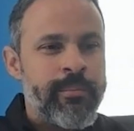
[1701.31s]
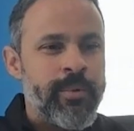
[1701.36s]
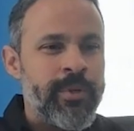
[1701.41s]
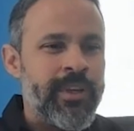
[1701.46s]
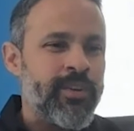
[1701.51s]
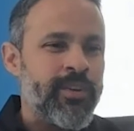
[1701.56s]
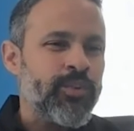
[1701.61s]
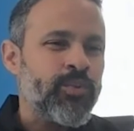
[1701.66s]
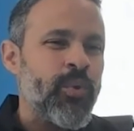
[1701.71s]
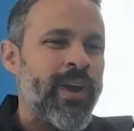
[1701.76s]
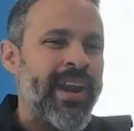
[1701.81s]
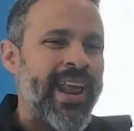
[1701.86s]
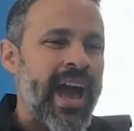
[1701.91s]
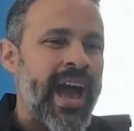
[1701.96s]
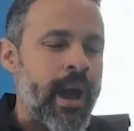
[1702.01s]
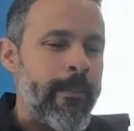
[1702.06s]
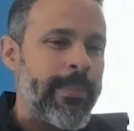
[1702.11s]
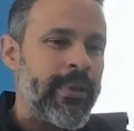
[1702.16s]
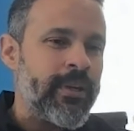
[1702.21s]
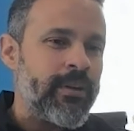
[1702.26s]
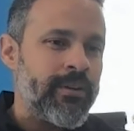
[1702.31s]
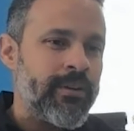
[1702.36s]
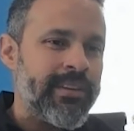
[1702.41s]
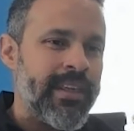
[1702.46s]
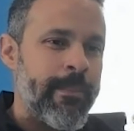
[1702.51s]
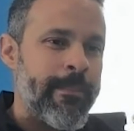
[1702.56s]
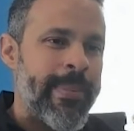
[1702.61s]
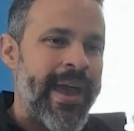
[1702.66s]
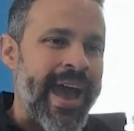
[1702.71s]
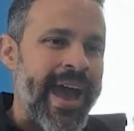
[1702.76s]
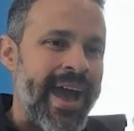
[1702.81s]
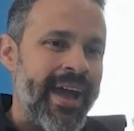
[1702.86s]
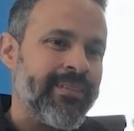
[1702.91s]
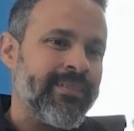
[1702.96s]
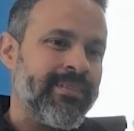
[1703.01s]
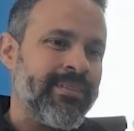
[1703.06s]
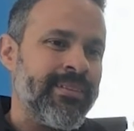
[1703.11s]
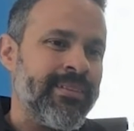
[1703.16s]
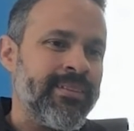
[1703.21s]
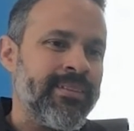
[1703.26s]
Because what happened on the
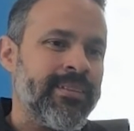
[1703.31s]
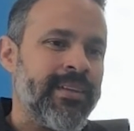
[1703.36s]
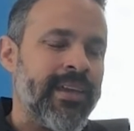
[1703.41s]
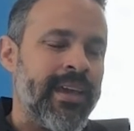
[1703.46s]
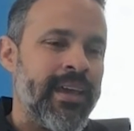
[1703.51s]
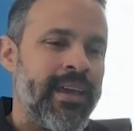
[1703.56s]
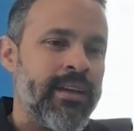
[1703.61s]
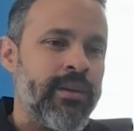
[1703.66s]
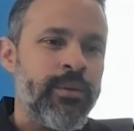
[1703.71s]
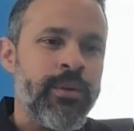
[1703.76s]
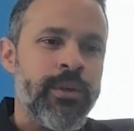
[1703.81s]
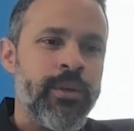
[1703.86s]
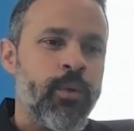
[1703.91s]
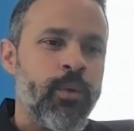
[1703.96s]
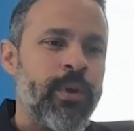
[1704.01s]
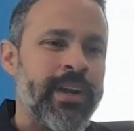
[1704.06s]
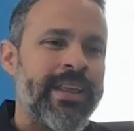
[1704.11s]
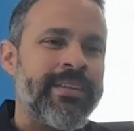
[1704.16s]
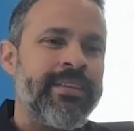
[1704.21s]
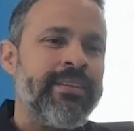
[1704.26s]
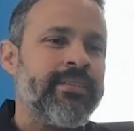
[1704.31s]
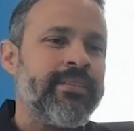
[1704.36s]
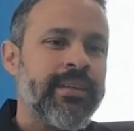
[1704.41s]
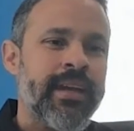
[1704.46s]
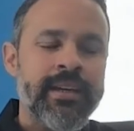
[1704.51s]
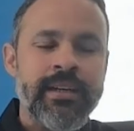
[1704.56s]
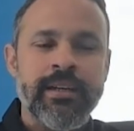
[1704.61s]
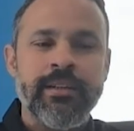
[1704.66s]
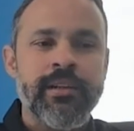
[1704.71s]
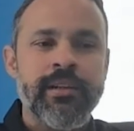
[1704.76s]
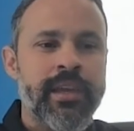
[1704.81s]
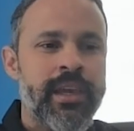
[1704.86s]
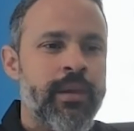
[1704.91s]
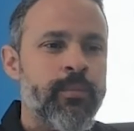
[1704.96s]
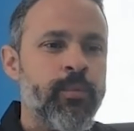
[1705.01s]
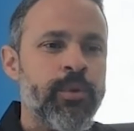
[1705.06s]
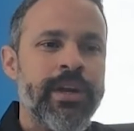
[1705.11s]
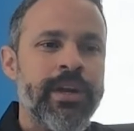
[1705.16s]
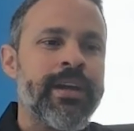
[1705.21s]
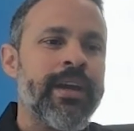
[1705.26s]
past is that, when a designer
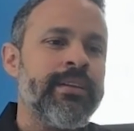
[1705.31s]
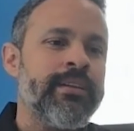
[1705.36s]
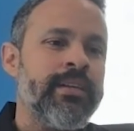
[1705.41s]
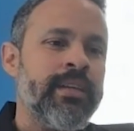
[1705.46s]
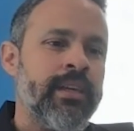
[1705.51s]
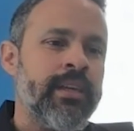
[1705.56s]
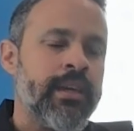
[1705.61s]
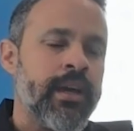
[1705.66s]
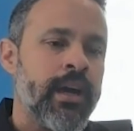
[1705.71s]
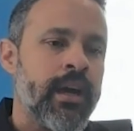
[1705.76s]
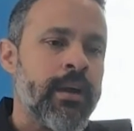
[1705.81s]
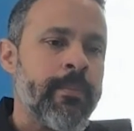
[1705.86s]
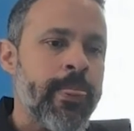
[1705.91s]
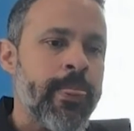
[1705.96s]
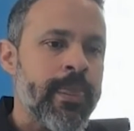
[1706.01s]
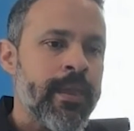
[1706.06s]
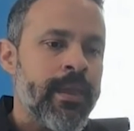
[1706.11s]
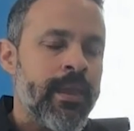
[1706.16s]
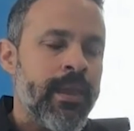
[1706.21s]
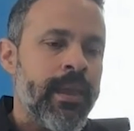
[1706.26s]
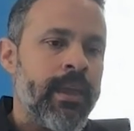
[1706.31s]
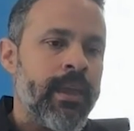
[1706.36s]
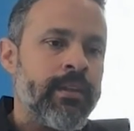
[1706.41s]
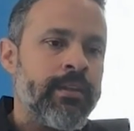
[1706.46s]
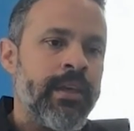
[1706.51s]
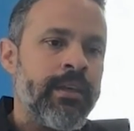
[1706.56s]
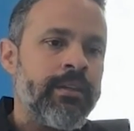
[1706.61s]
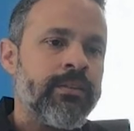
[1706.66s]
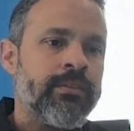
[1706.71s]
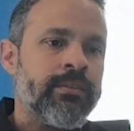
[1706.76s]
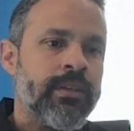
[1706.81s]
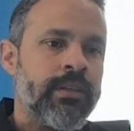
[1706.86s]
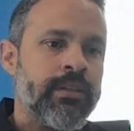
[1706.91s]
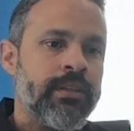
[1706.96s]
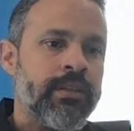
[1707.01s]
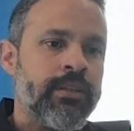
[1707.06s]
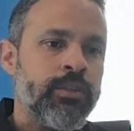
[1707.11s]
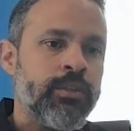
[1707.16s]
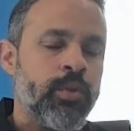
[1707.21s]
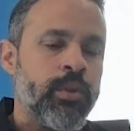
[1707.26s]
came with an idea and they
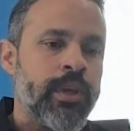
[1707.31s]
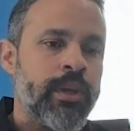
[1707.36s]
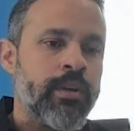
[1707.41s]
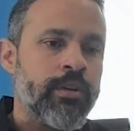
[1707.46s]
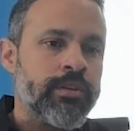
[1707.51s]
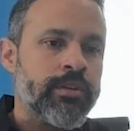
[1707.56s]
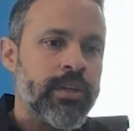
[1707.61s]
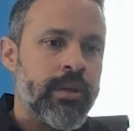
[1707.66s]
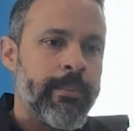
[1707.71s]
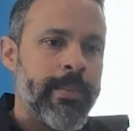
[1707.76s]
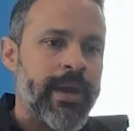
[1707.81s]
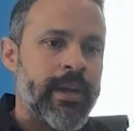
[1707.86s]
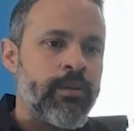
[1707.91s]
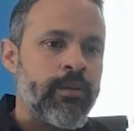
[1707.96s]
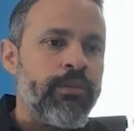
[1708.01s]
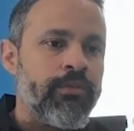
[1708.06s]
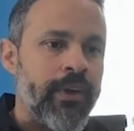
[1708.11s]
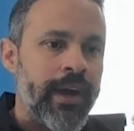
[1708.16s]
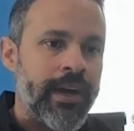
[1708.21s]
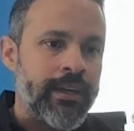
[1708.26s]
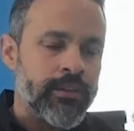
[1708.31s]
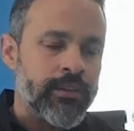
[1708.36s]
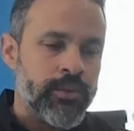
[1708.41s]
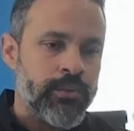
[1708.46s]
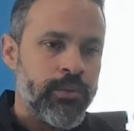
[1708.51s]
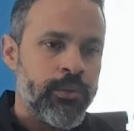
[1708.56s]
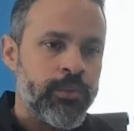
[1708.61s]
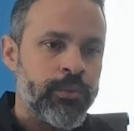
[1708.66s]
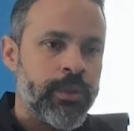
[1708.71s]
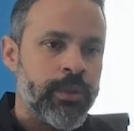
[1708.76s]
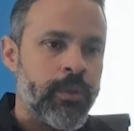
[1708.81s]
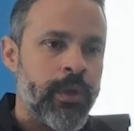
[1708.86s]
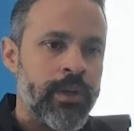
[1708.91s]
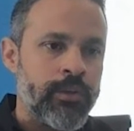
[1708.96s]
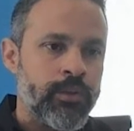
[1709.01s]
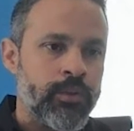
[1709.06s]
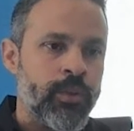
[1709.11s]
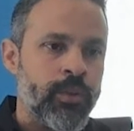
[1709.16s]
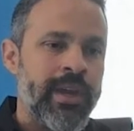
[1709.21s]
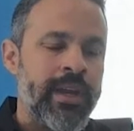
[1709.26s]
send it to the contract manufacturers
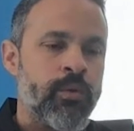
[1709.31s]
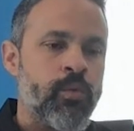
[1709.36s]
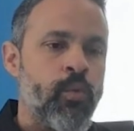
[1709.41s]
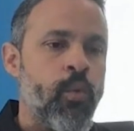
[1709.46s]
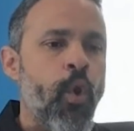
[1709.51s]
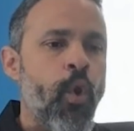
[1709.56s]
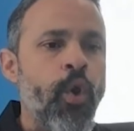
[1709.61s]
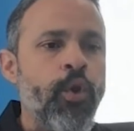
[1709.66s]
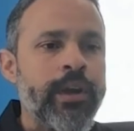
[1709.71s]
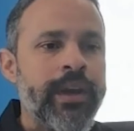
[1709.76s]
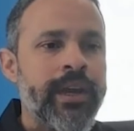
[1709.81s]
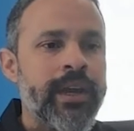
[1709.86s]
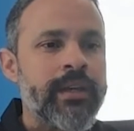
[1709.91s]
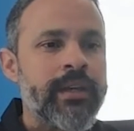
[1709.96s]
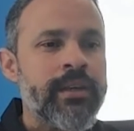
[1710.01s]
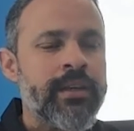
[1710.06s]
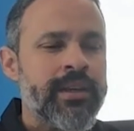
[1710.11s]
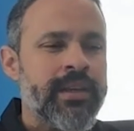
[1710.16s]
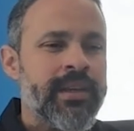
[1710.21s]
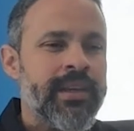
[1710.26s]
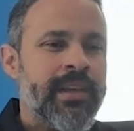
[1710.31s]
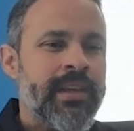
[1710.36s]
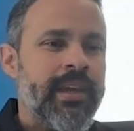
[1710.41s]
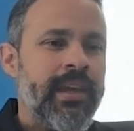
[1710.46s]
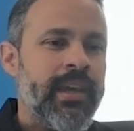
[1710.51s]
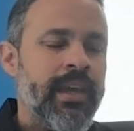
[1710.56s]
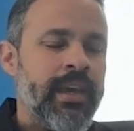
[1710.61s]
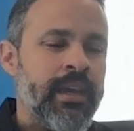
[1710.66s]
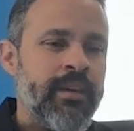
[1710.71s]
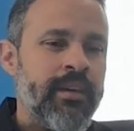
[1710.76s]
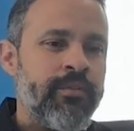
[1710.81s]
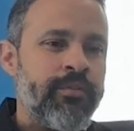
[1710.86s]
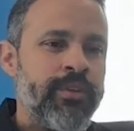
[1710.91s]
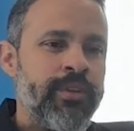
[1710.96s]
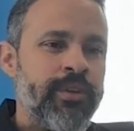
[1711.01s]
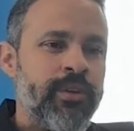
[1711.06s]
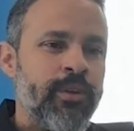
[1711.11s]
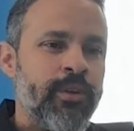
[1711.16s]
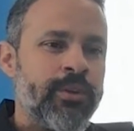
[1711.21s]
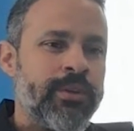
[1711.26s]
around to get quoted, if,
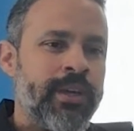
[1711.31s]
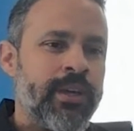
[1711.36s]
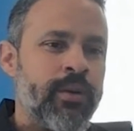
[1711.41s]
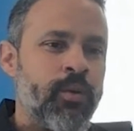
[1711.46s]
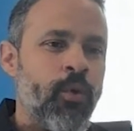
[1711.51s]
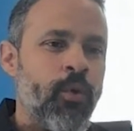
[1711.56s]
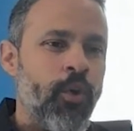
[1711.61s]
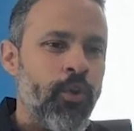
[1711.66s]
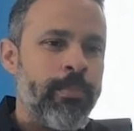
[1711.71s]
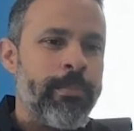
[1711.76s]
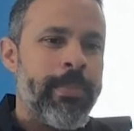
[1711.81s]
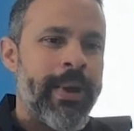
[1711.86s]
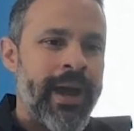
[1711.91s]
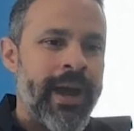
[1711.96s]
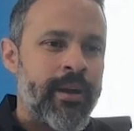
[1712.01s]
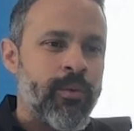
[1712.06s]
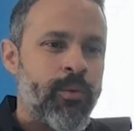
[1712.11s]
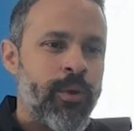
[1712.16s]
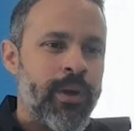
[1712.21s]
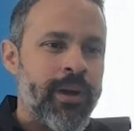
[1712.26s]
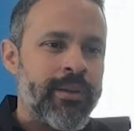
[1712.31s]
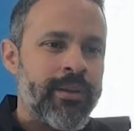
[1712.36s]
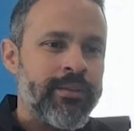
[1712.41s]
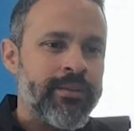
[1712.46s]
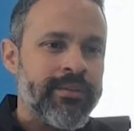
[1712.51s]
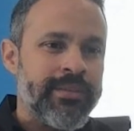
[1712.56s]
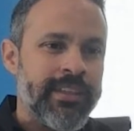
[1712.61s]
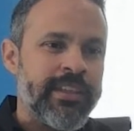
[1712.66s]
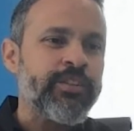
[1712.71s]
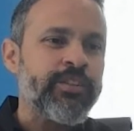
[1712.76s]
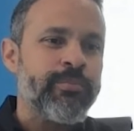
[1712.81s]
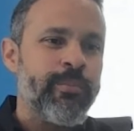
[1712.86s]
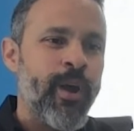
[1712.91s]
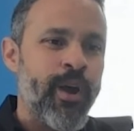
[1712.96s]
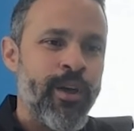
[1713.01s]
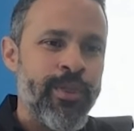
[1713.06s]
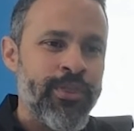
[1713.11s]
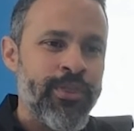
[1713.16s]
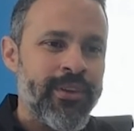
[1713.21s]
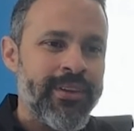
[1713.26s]
the quote back was 6
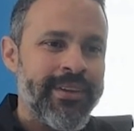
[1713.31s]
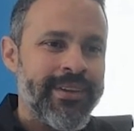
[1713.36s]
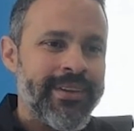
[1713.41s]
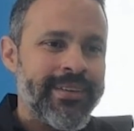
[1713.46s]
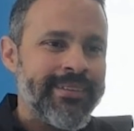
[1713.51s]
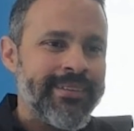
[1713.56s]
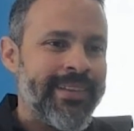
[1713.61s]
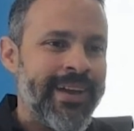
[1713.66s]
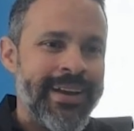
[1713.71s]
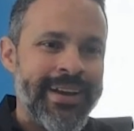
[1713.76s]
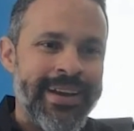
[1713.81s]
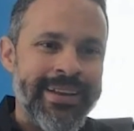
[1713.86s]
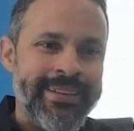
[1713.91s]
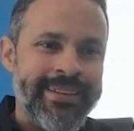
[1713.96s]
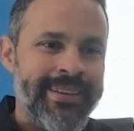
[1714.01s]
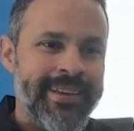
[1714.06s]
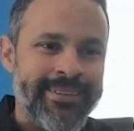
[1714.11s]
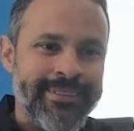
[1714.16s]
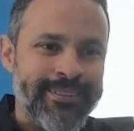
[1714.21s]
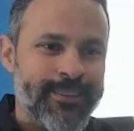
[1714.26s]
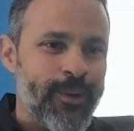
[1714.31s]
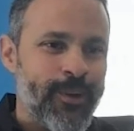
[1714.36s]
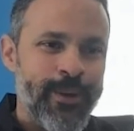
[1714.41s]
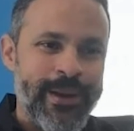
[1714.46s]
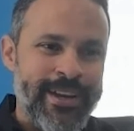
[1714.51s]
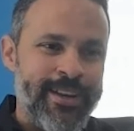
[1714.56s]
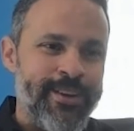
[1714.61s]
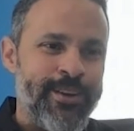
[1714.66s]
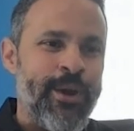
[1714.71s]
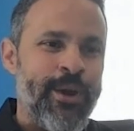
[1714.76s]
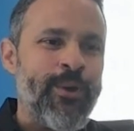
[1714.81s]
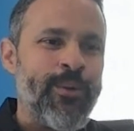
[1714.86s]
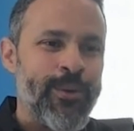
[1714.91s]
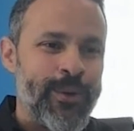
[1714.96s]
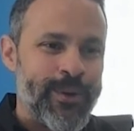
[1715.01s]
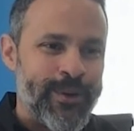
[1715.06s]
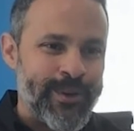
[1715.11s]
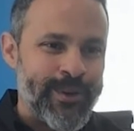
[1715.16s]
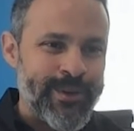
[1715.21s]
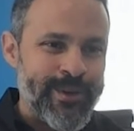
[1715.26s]
months, that idea is going
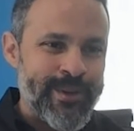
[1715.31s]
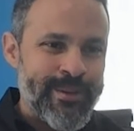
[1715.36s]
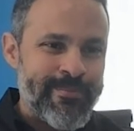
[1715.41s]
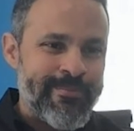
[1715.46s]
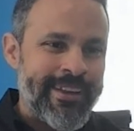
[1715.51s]
nowhere.